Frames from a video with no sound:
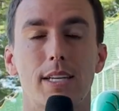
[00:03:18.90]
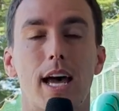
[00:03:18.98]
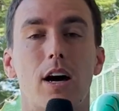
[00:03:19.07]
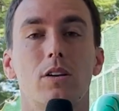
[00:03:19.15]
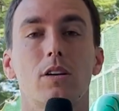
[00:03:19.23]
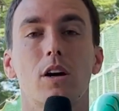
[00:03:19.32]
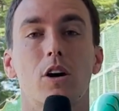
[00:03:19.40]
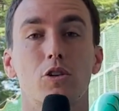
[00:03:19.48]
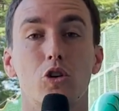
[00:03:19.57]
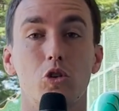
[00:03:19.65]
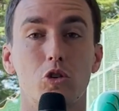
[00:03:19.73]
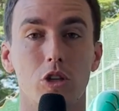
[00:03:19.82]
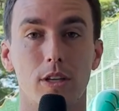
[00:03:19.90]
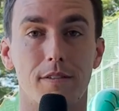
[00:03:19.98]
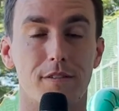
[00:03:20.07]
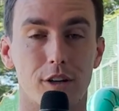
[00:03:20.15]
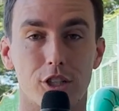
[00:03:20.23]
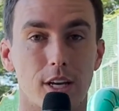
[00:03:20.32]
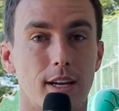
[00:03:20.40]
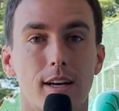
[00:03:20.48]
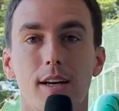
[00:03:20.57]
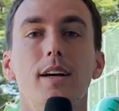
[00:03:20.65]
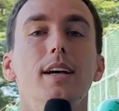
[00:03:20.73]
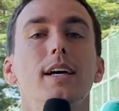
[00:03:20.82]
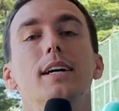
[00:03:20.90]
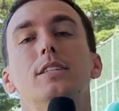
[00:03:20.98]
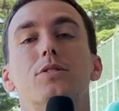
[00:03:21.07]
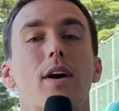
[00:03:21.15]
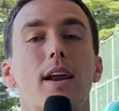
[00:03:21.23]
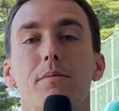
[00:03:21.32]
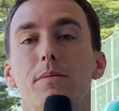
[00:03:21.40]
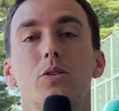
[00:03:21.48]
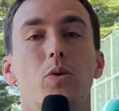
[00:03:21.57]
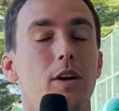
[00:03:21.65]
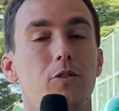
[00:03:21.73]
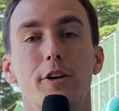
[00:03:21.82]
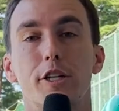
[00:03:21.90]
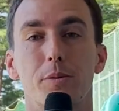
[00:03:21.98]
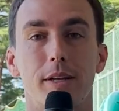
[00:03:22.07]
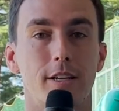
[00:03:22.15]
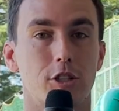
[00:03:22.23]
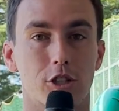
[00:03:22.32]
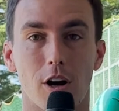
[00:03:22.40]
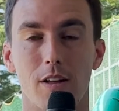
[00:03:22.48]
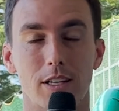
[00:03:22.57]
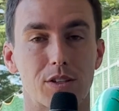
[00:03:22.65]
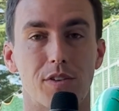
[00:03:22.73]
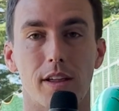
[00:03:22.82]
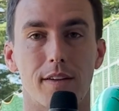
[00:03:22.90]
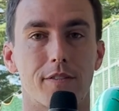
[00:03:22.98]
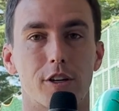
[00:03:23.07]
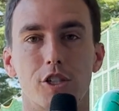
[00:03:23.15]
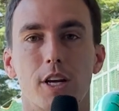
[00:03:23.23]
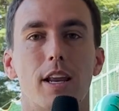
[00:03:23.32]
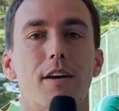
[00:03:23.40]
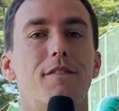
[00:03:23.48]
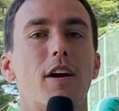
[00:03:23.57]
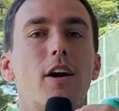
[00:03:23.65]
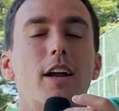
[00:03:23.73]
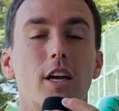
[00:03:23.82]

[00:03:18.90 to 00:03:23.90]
town called Goochland, Virginia. It's right in between Richmond and Charlottesville in Virginia. Very